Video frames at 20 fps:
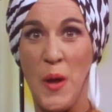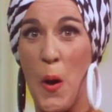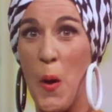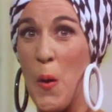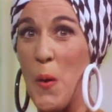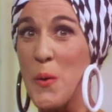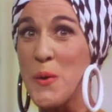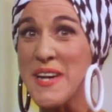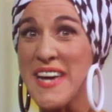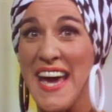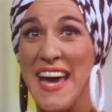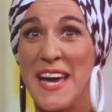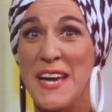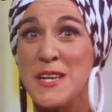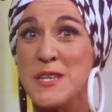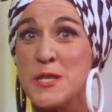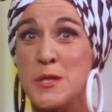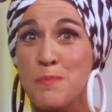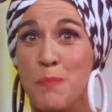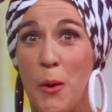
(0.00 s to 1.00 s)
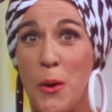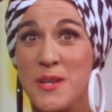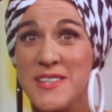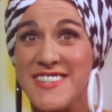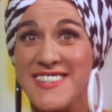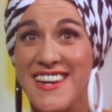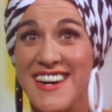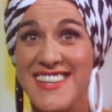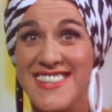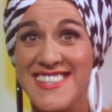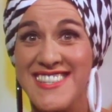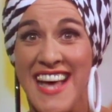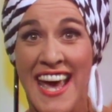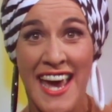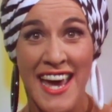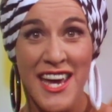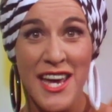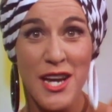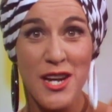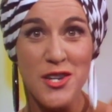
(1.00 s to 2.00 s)
Okay, sports nuts.
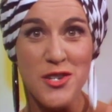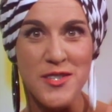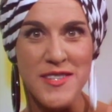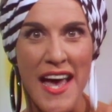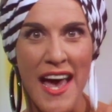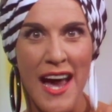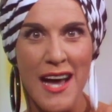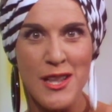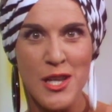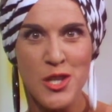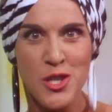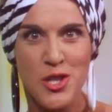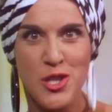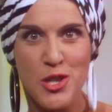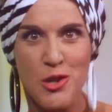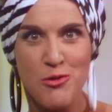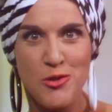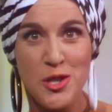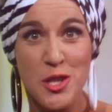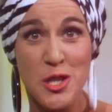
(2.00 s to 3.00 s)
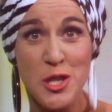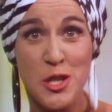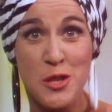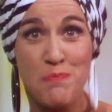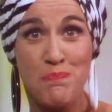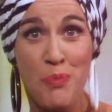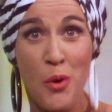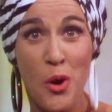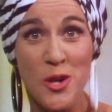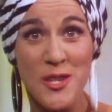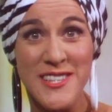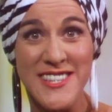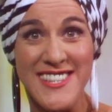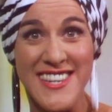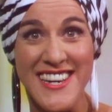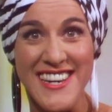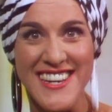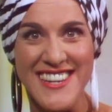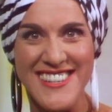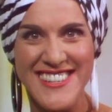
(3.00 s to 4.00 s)
Here's Alan Sues's sports
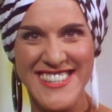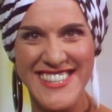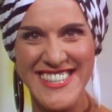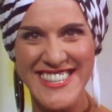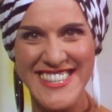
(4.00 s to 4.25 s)
scene.